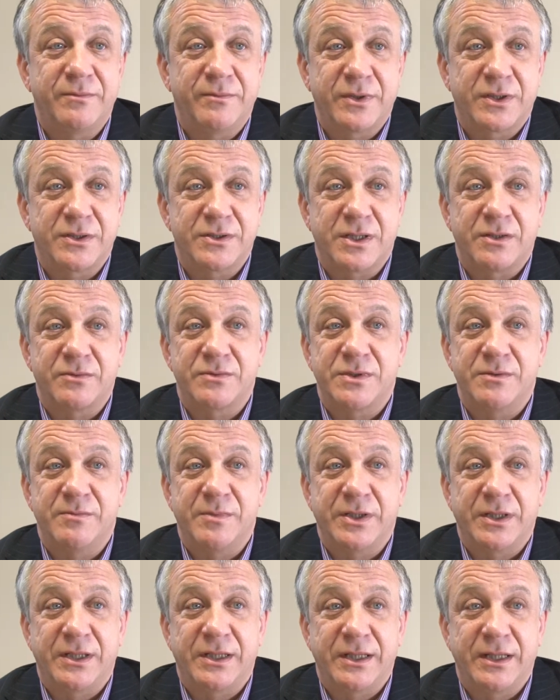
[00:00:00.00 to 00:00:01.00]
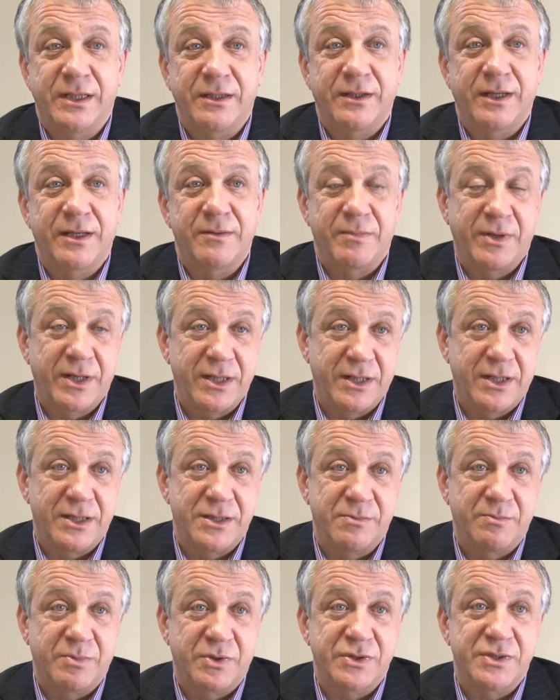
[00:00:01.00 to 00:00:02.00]
Because ultimately they pay their
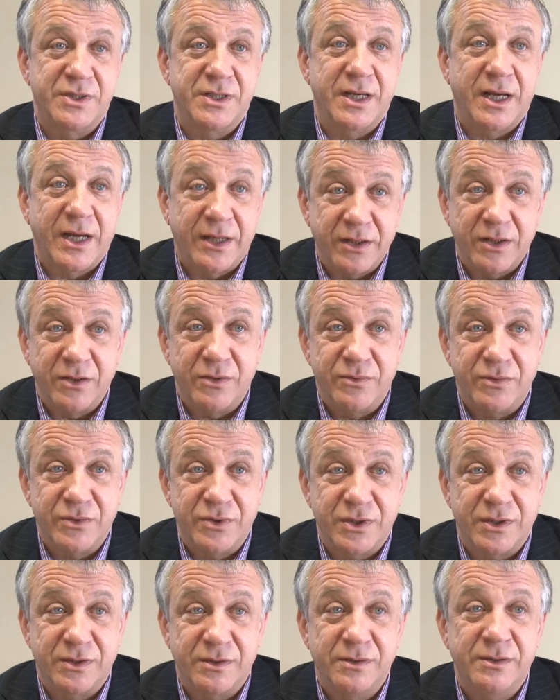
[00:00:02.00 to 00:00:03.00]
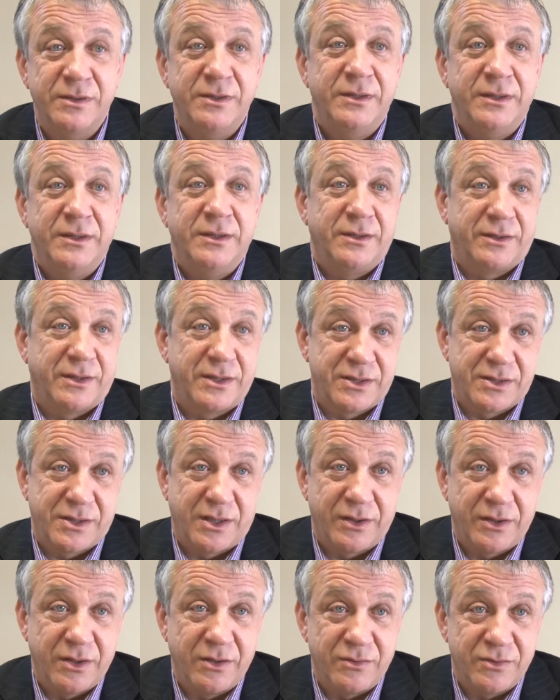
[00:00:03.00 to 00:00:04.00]
deposit at the auction, they
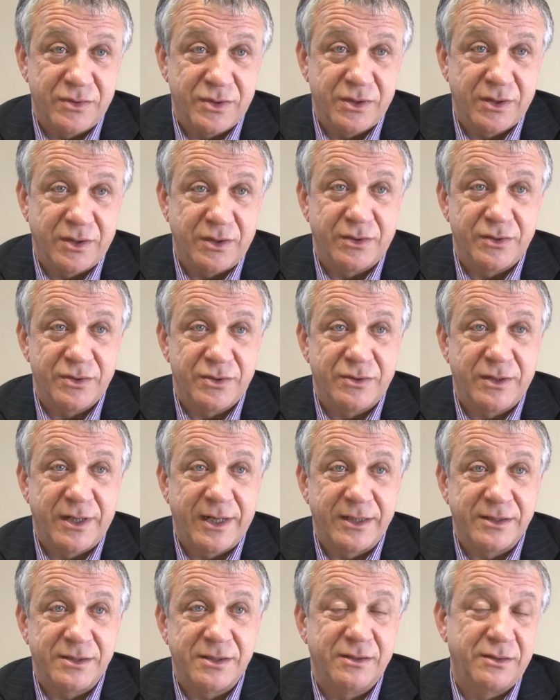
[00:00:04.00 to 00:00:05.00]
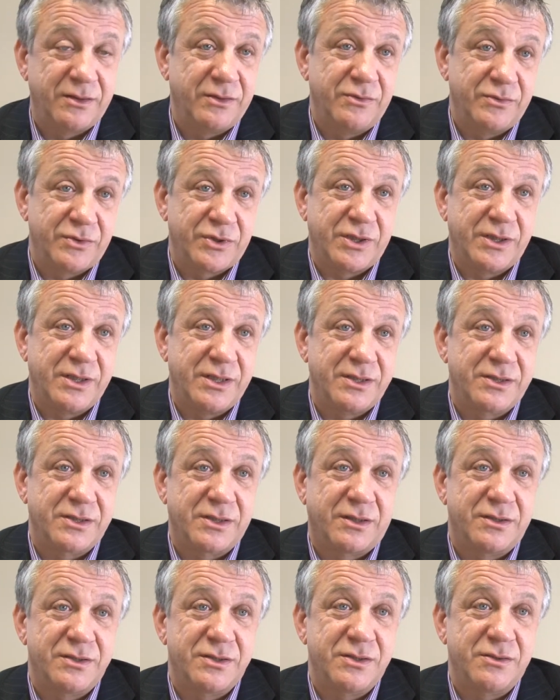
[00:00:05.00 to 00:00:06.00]
sign the auction contract, the auctioneer
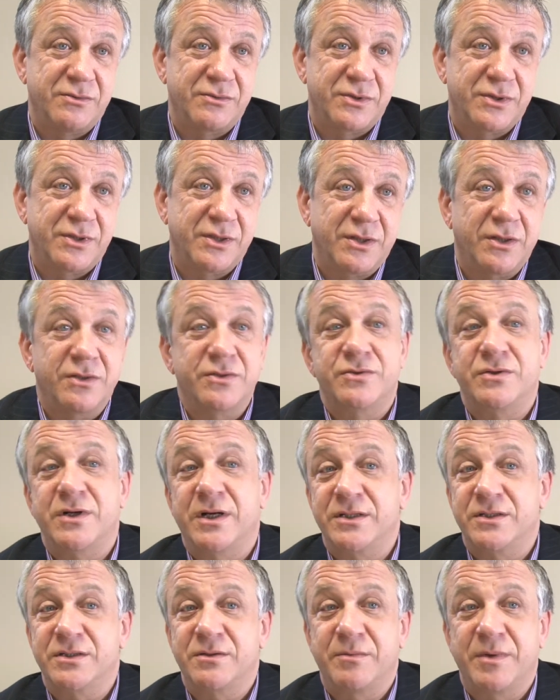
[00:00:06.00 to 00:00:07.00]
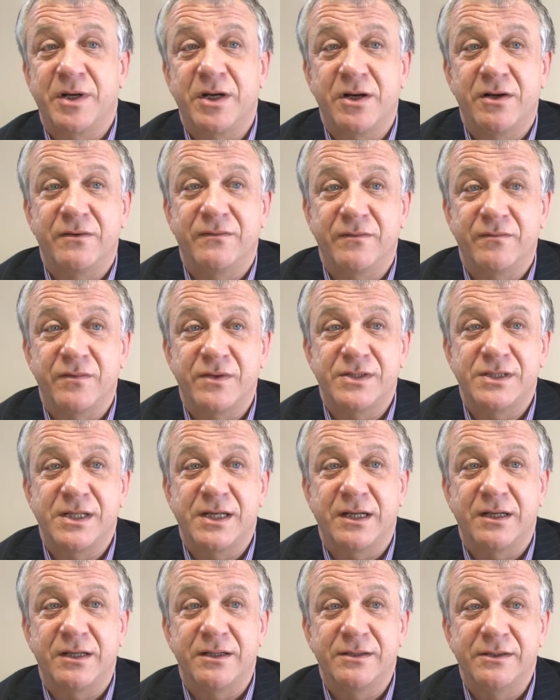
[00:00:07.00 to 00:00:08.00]
signs the auction contract on behalf of the
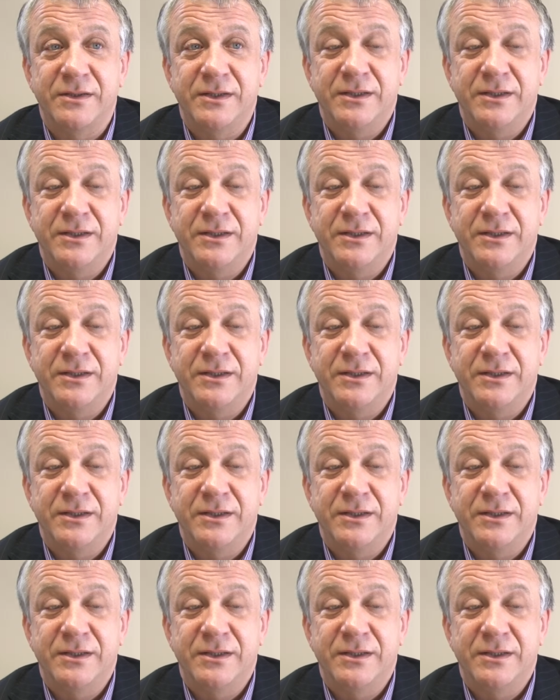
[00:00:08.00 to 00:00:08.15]
seller.